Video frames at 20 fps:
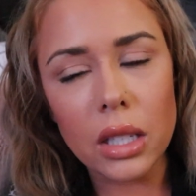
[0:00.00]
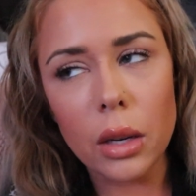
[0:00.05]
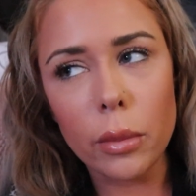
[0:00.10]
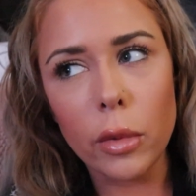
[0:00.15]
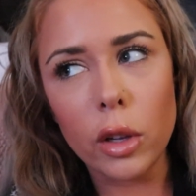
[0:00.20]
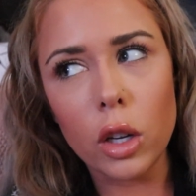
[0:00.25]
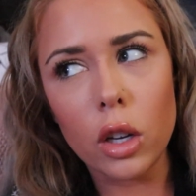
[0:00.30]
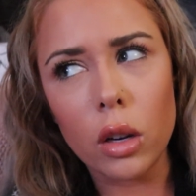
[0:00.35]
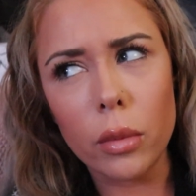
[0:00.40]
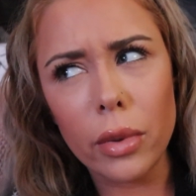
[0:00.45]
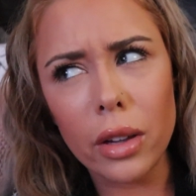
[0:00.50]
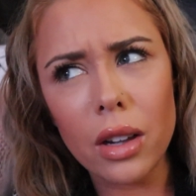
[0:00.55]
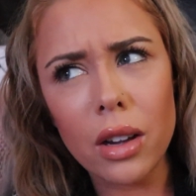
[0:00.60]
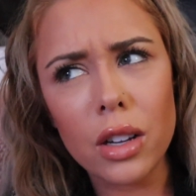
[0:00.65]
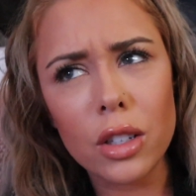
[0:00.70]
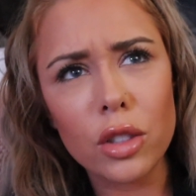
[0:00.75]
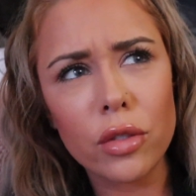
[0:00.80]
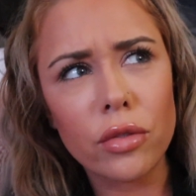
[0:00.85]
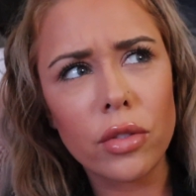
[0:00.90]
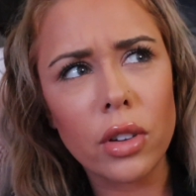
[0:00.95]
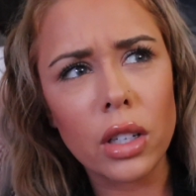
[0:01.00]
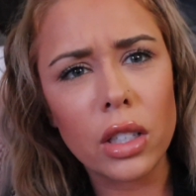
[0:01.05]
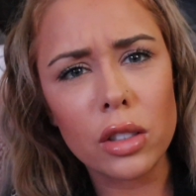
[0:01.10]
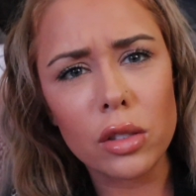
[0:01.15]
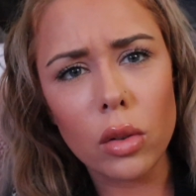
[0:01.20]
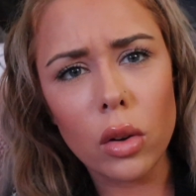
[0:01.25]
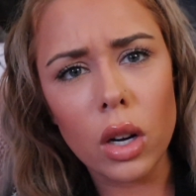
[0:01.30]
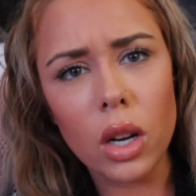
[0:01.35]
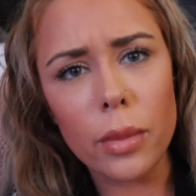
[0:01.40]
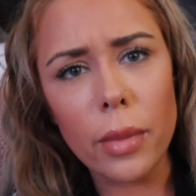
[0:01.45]
And I'm like, oh my gosh, funny
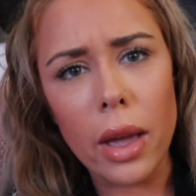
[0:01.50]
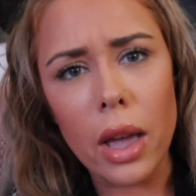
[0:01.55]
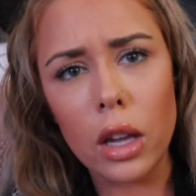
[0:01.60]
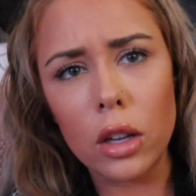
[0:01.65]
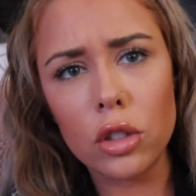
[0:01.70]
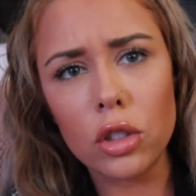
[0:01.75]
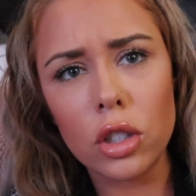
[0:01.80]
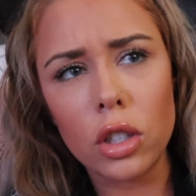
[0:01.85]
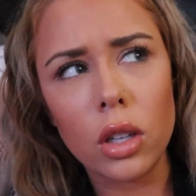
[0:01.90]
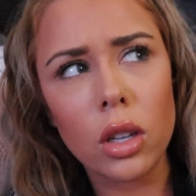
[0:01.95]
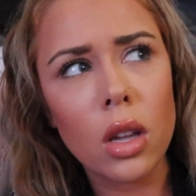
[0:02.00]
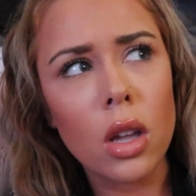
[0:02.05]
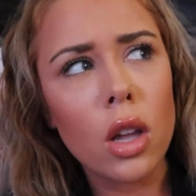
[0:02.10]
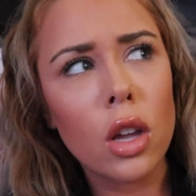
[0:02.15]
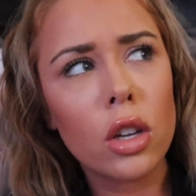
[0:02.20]
story, I'm actually